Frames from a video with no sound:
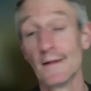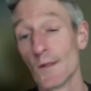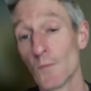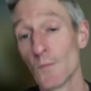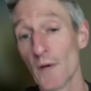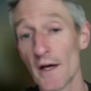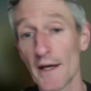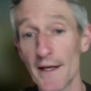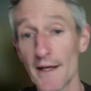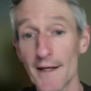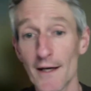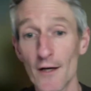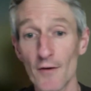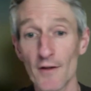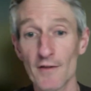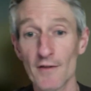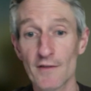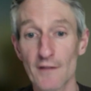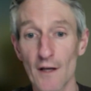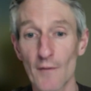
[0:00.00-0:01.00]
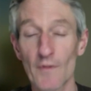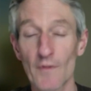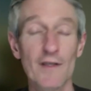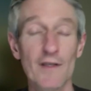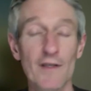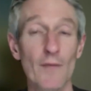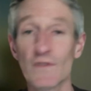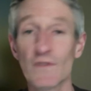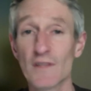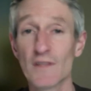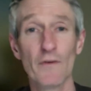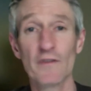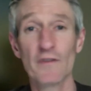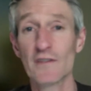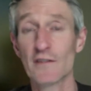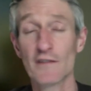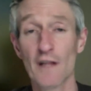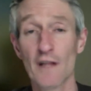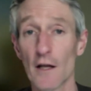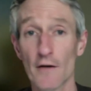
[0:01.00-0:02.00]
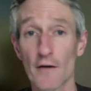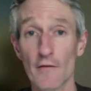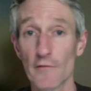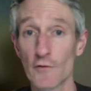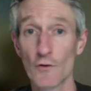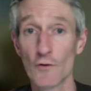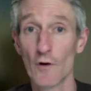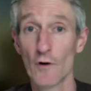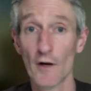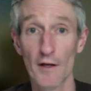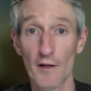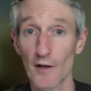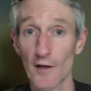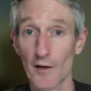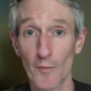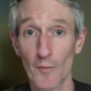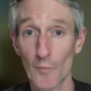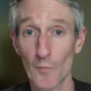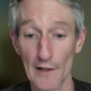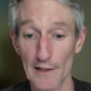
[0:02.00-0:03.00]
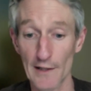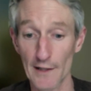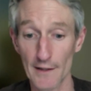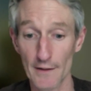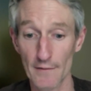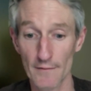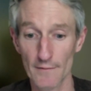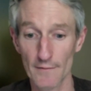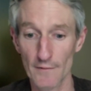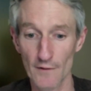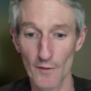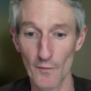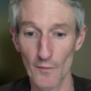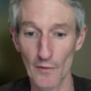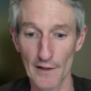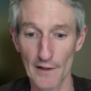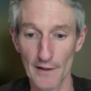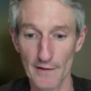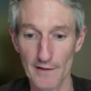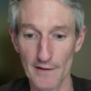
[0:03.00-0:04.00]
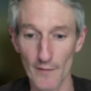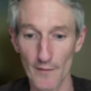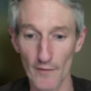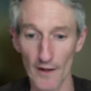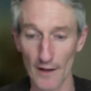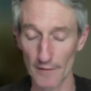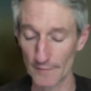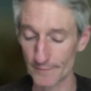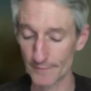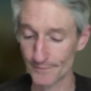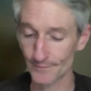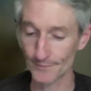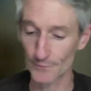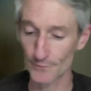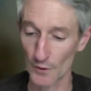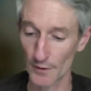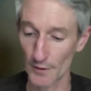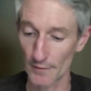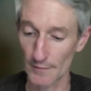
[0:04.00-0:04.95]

But hey ho, some it's just the luck of the draw. I completely accept that point.